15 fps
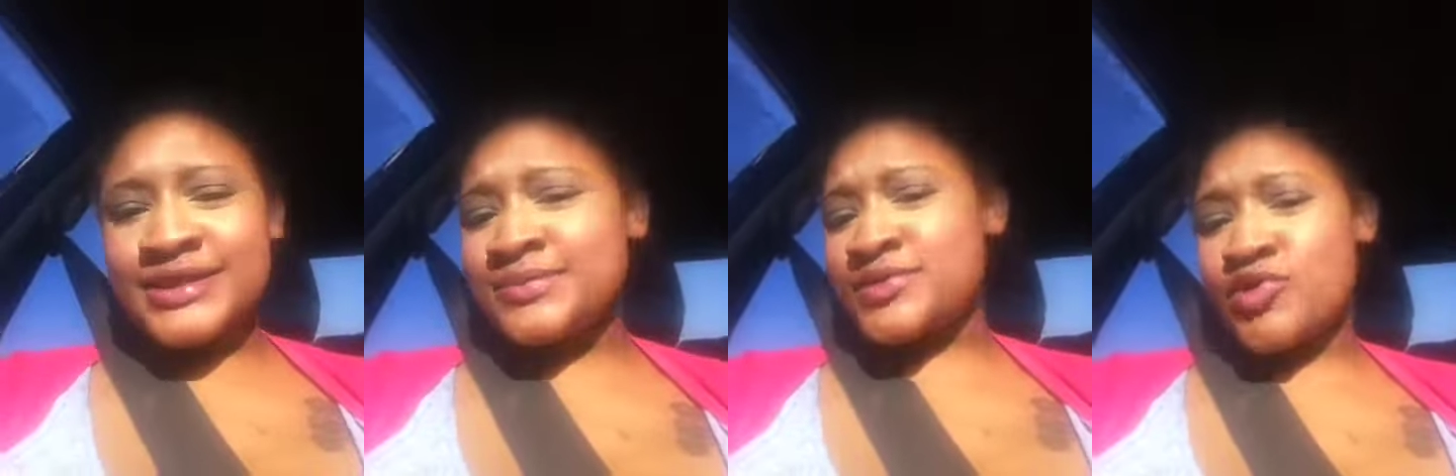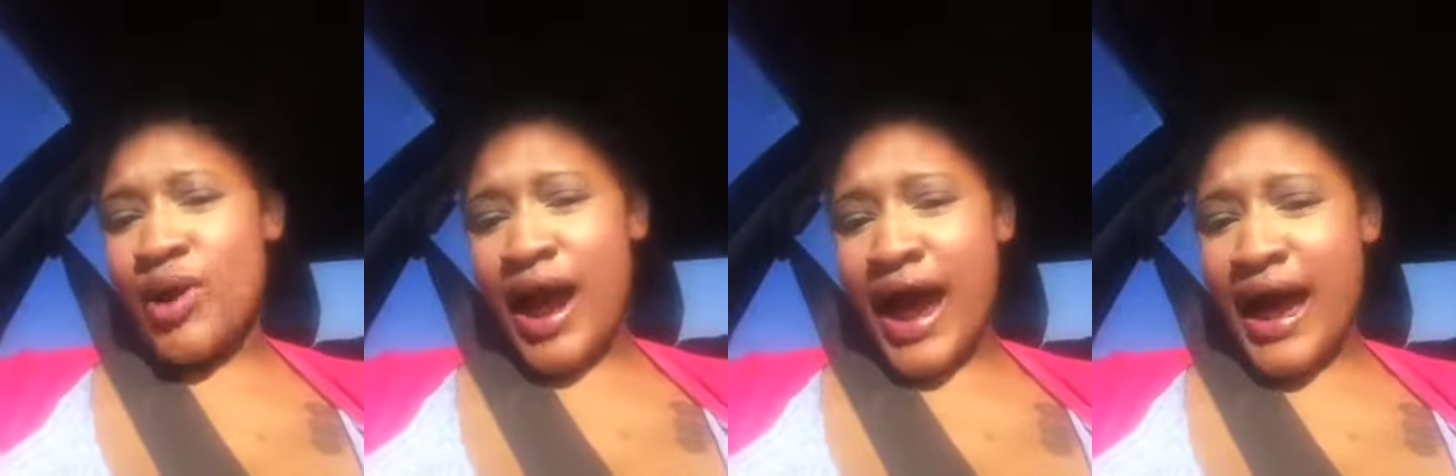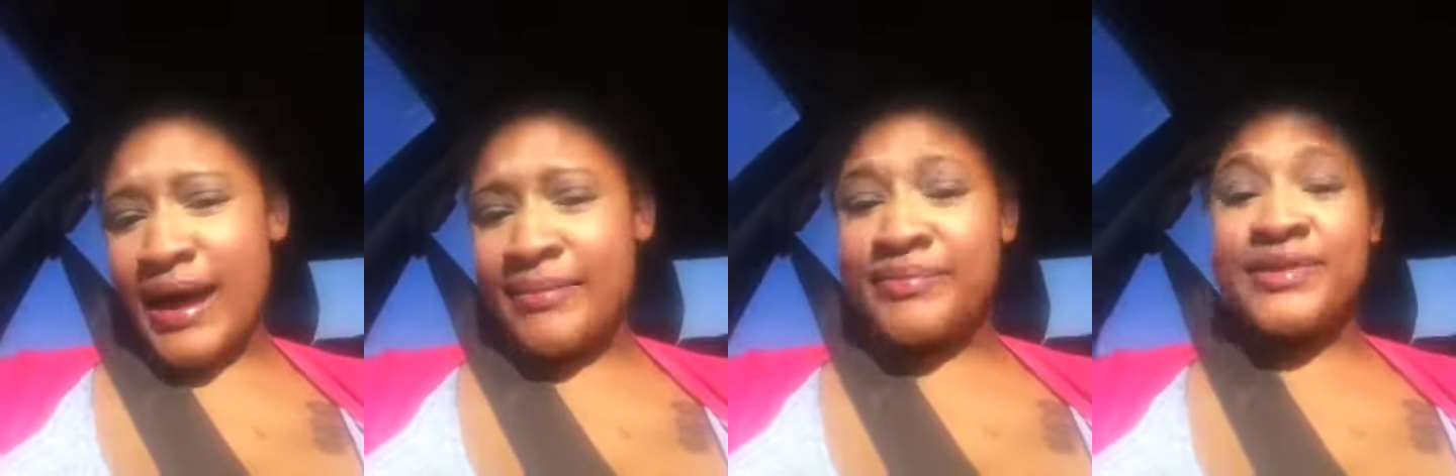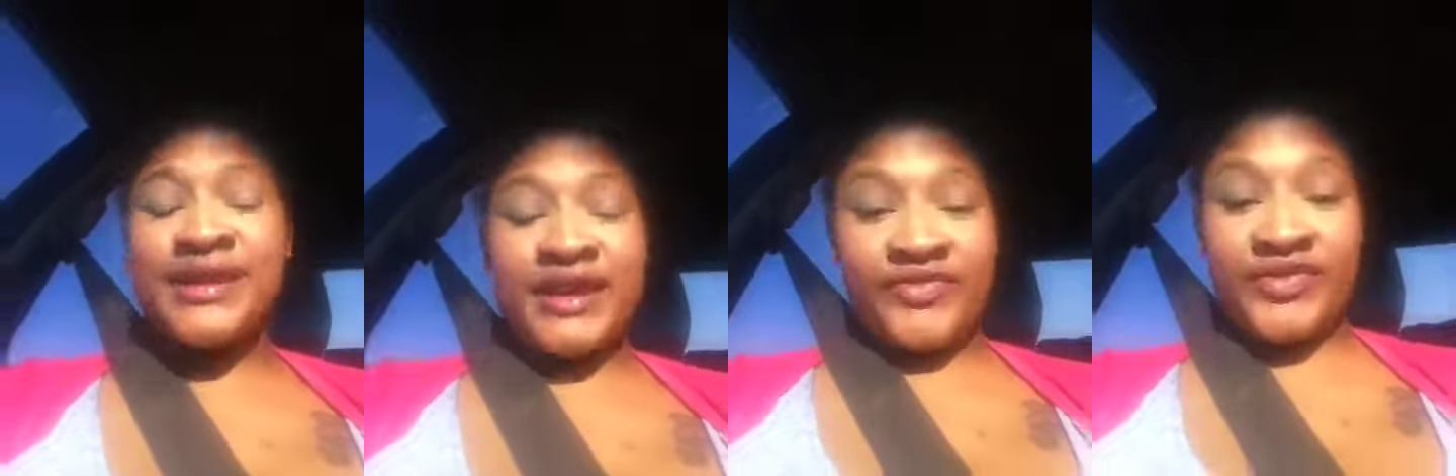subscribe.
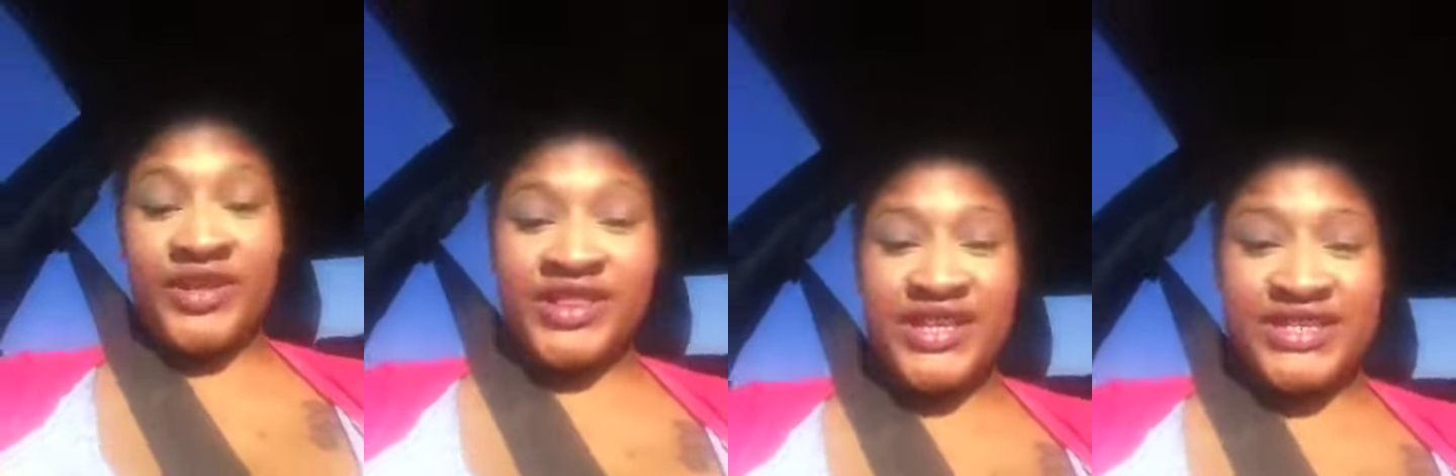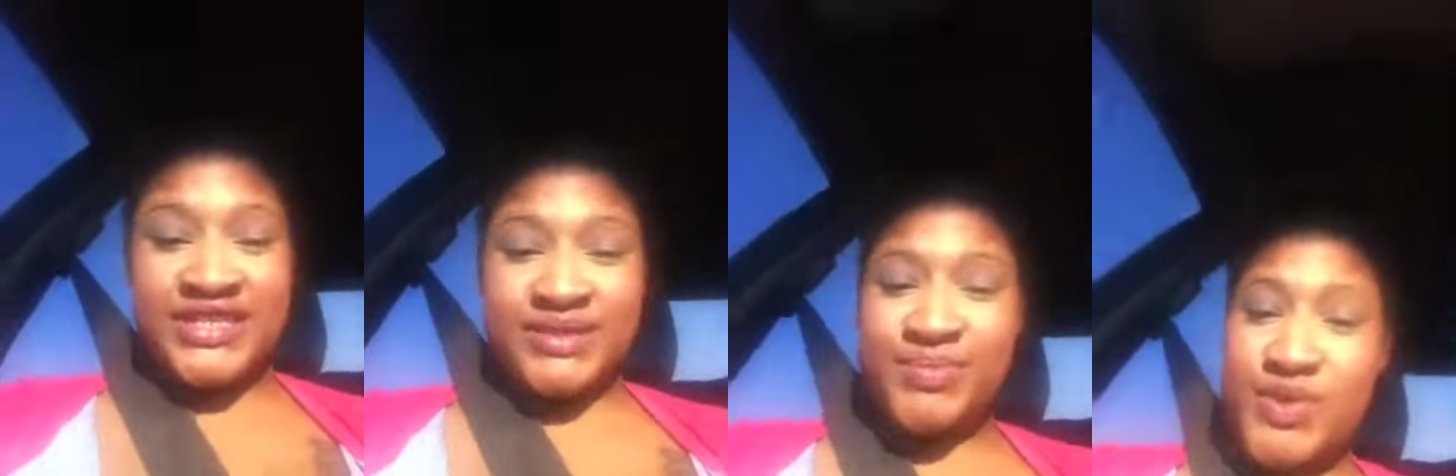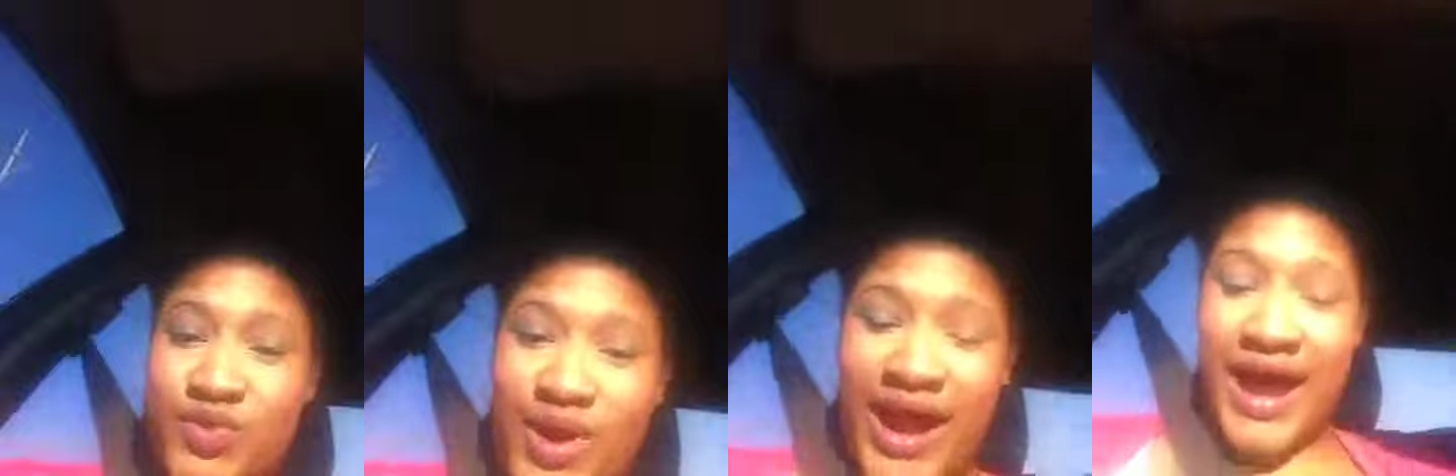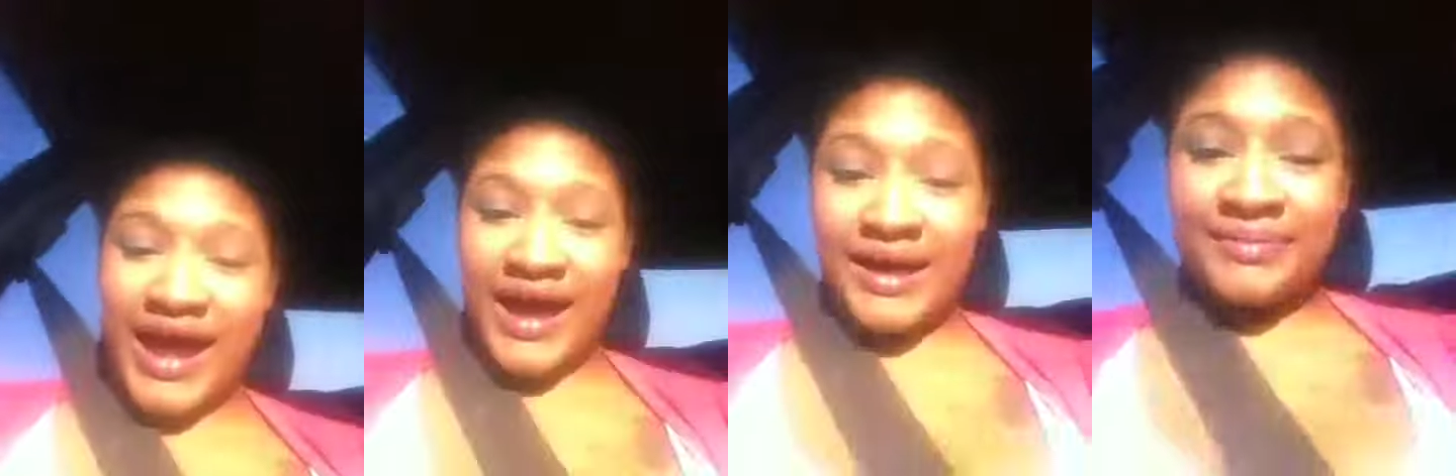Definitely
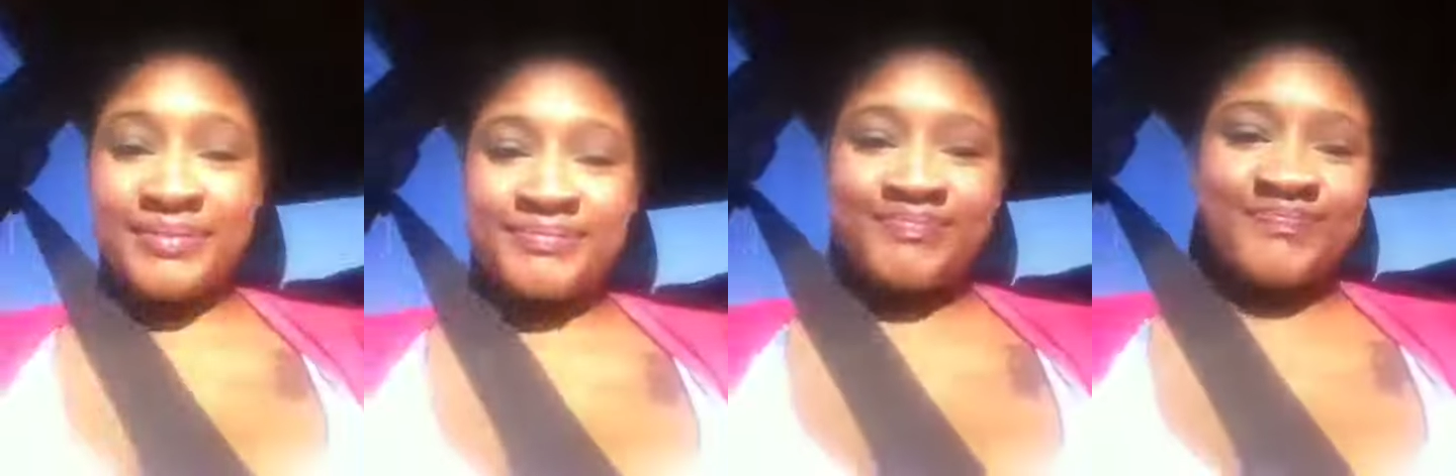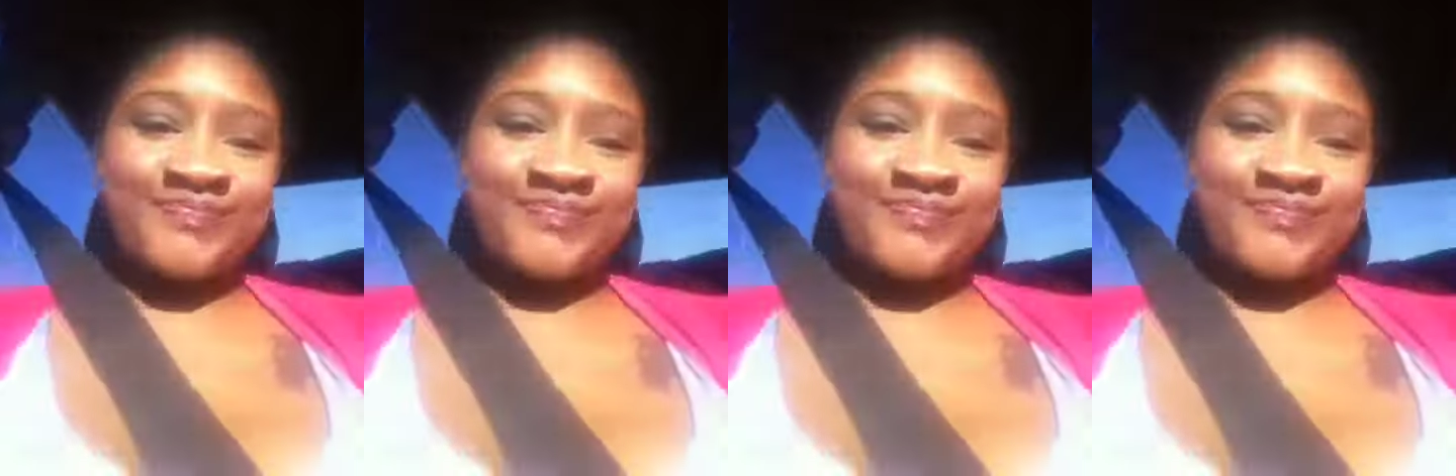subscribe.